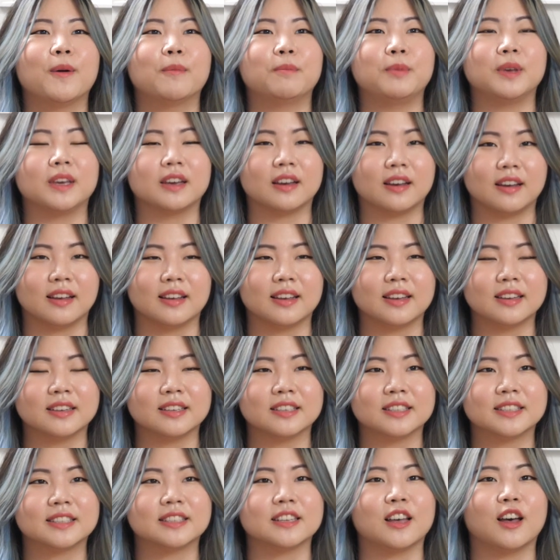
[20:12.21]

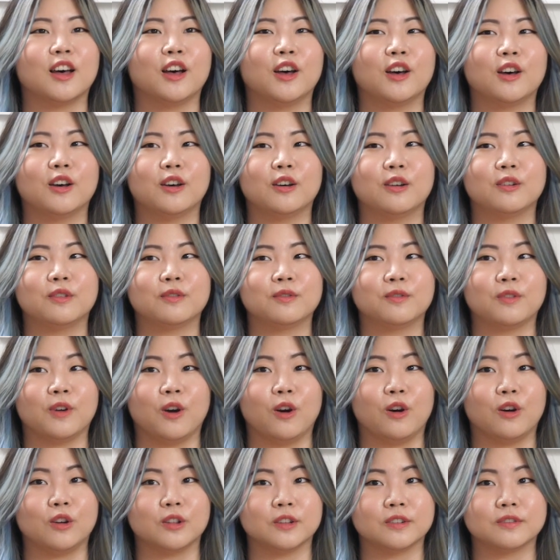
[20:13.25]
because of
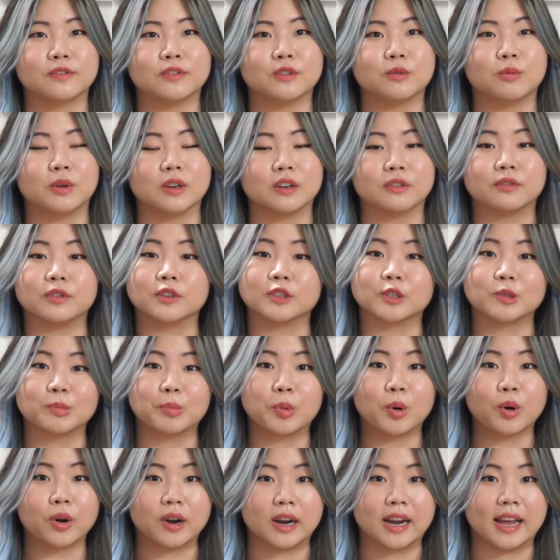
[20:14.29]
all of the wonderful
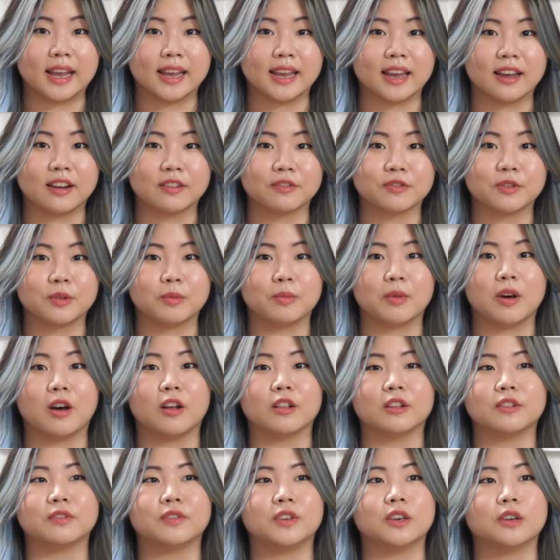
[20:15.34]
support I get from
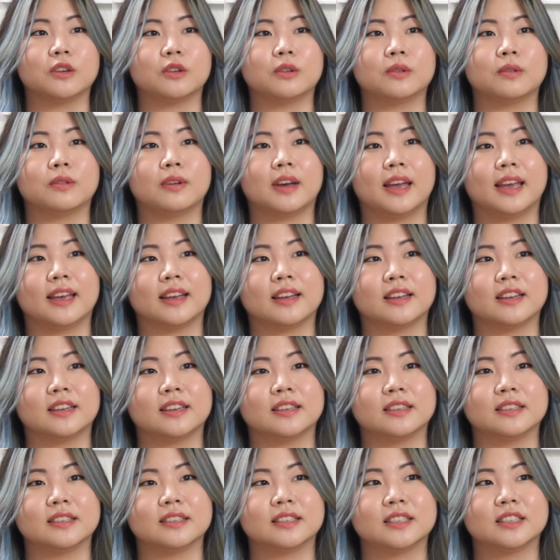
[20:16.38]
all of you,
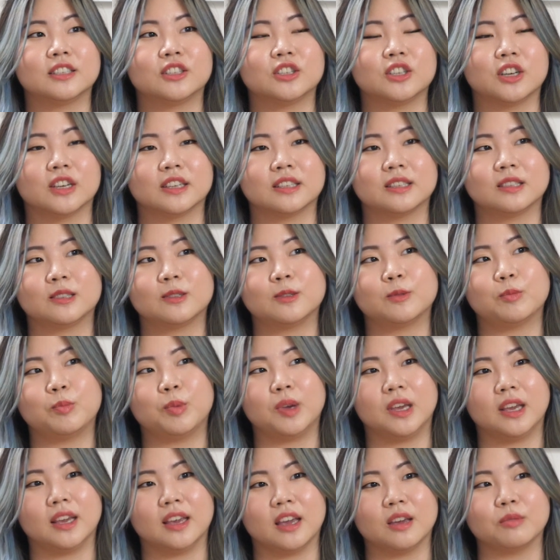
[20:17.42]
and just
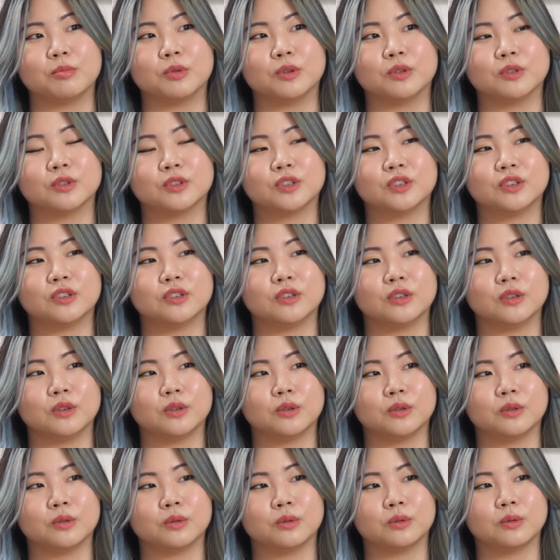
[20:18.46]
being able
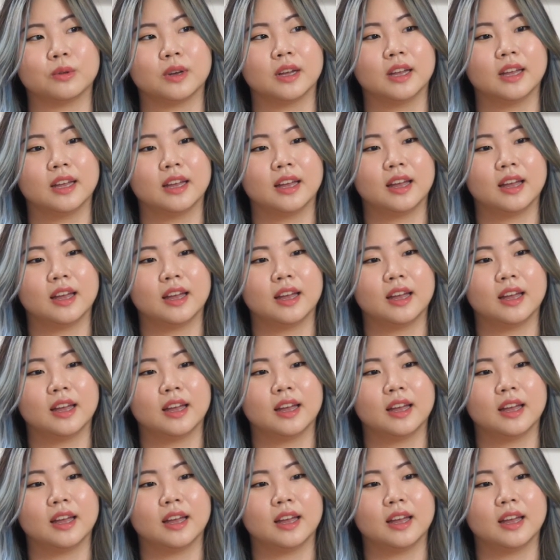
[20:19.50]
to